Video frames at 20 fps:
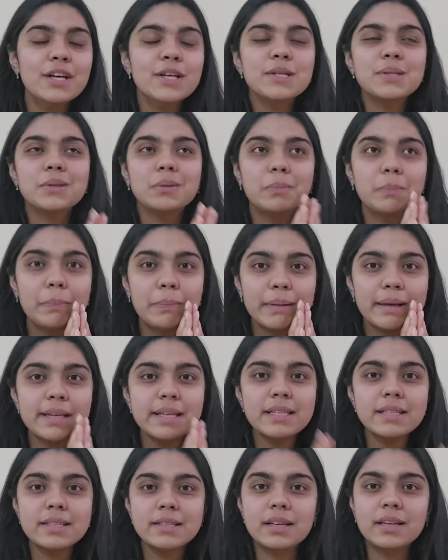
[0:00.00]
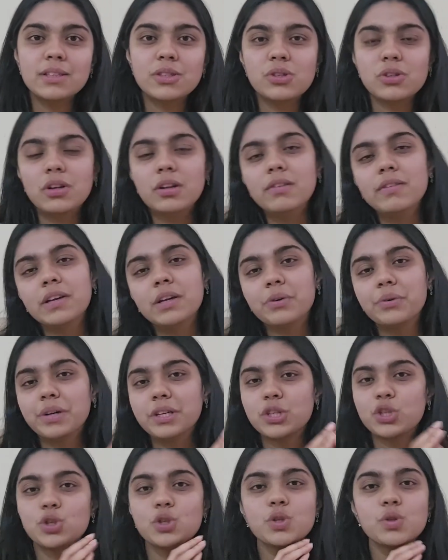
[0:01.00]
So please start solving
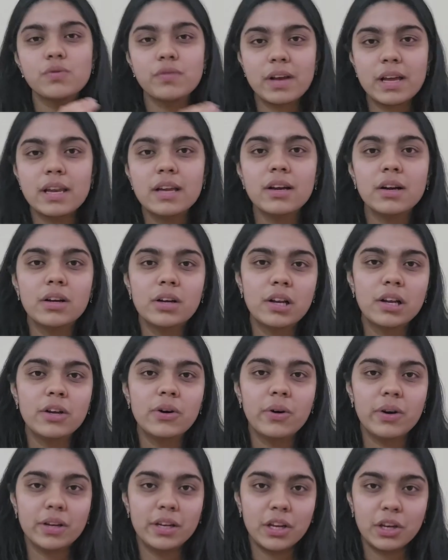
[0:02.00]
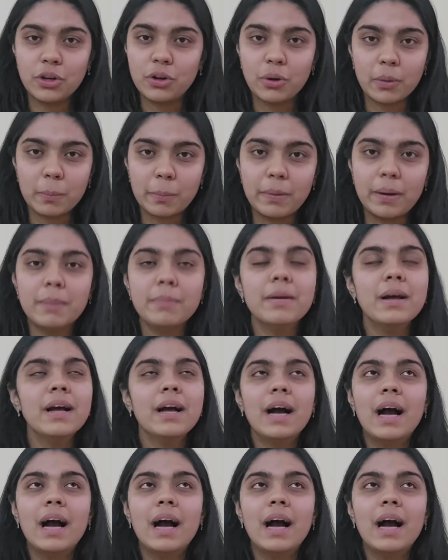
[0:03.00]
questions very early on in your prep.